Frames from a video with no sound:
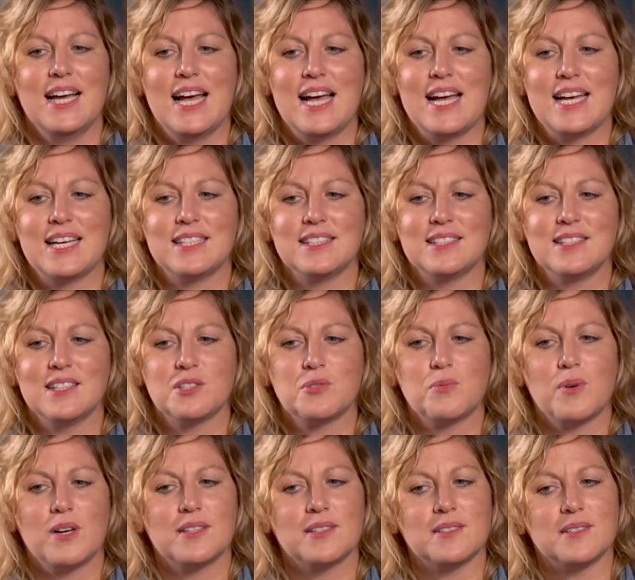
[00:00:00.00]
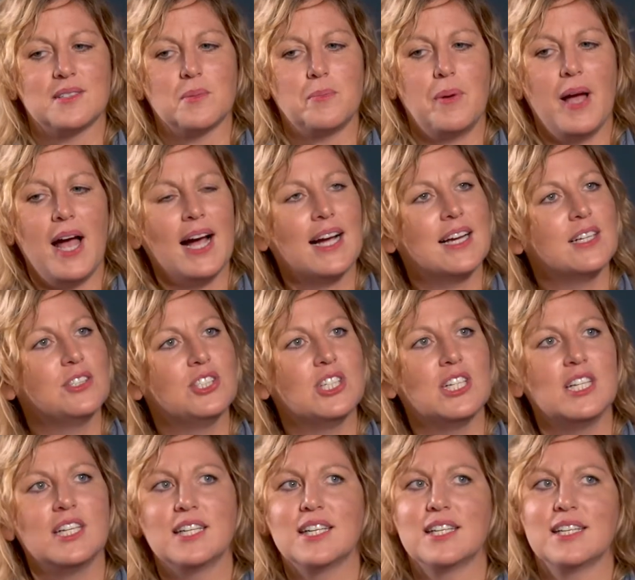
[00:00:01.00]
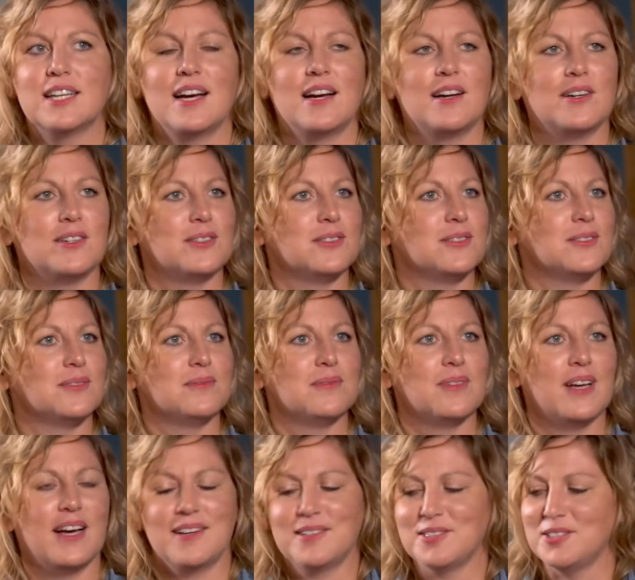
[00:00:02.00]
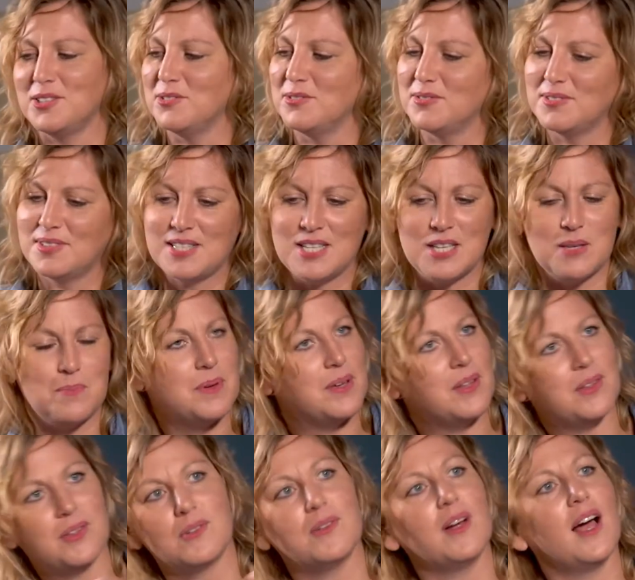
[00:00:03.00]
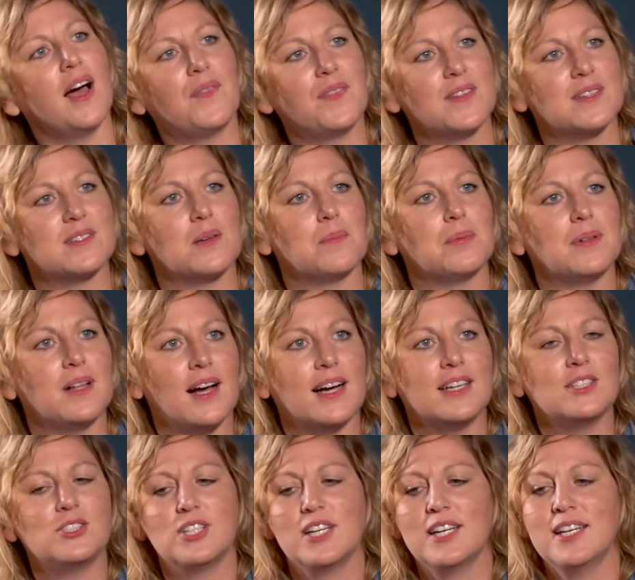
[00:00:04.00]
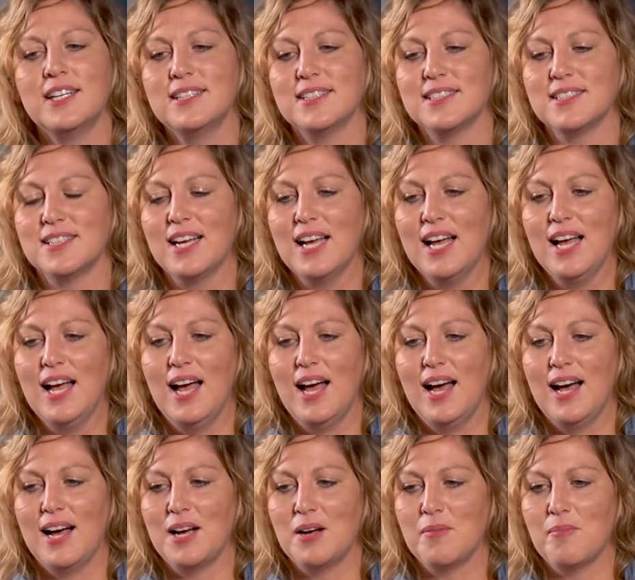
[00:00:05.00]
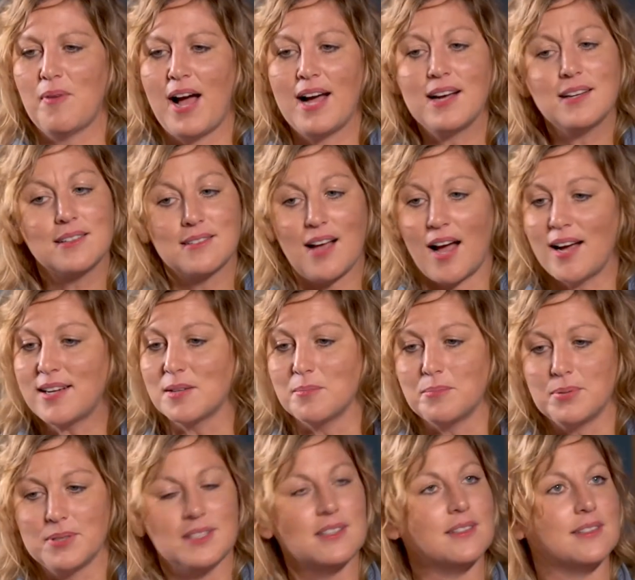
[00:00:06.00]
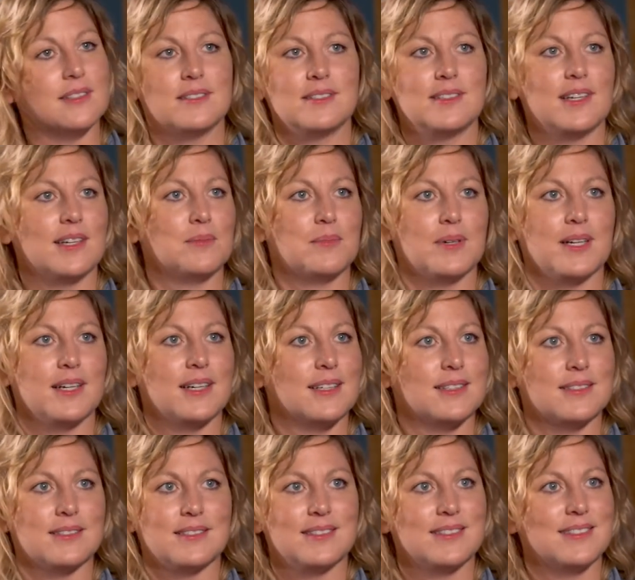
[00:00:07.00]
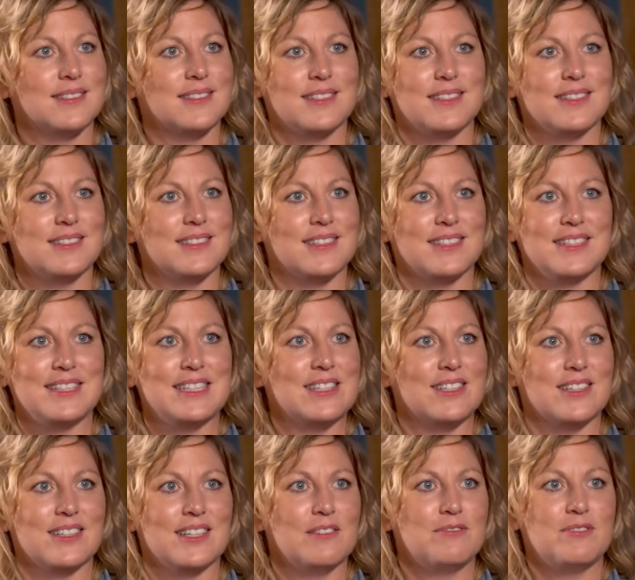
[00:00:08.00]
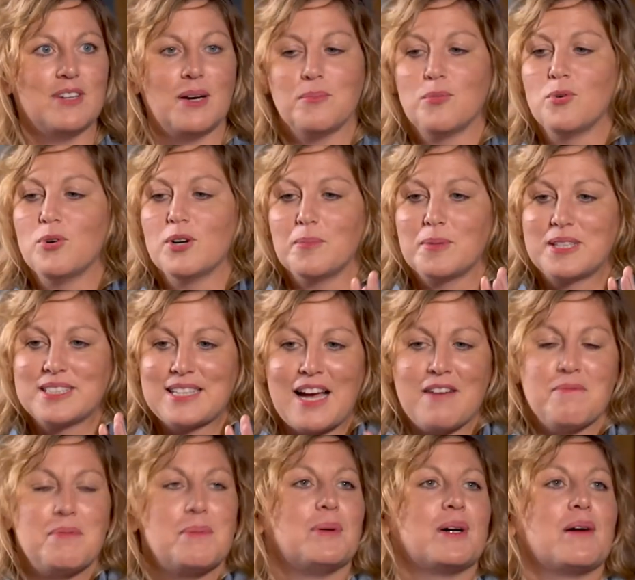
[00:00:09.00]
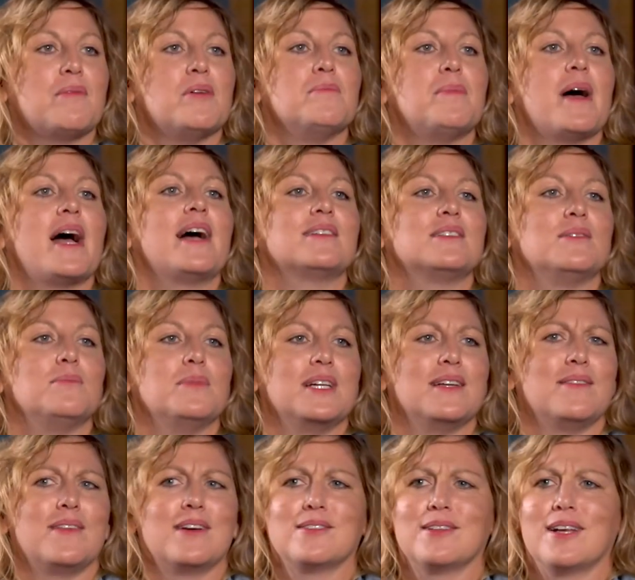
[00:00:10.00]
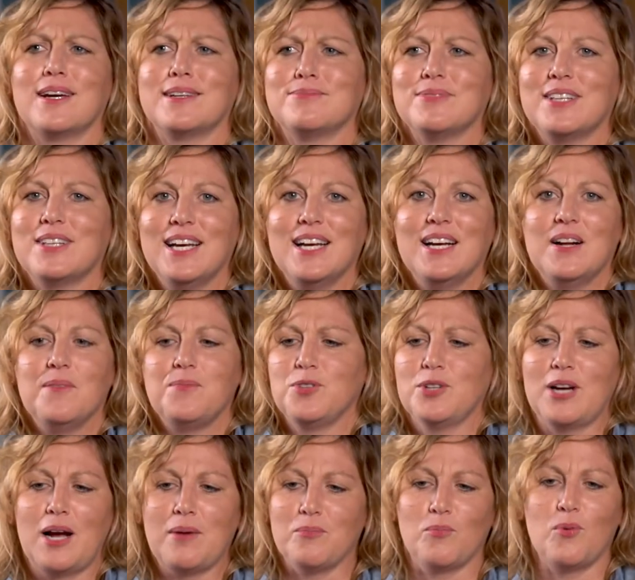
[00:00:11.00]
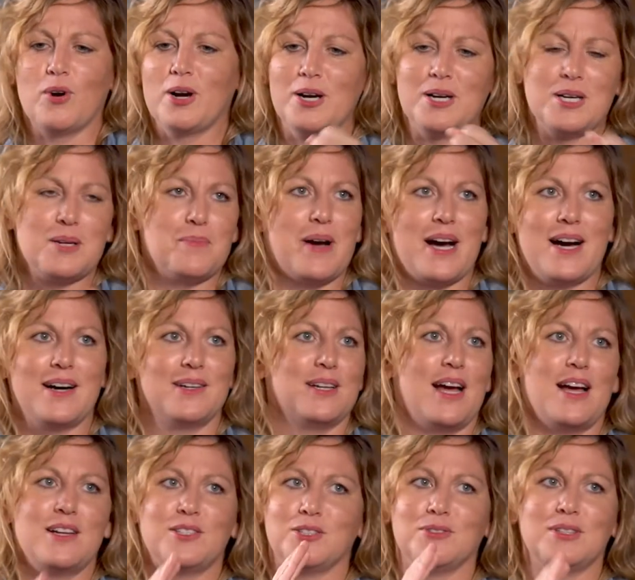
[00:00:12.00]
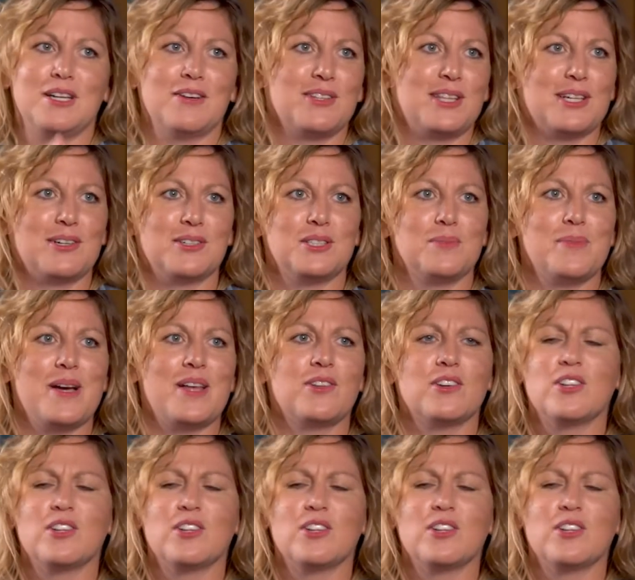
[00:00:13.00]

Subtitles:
And as well as the packaging and how you keep it throughout the supply chain. And I completely stand behind the year, if not more, because I have people coming back to me and they're like, I'm worried about doing everything on demand.